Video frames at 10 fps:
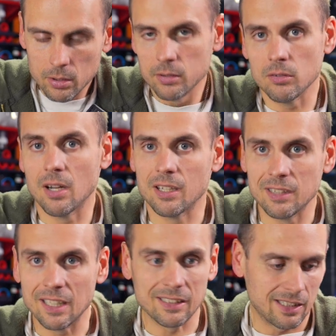There's a lot of
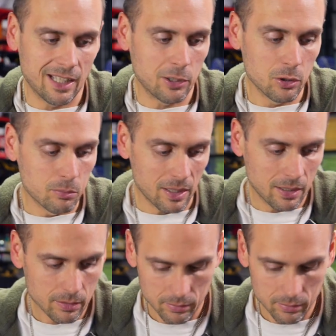things that could be.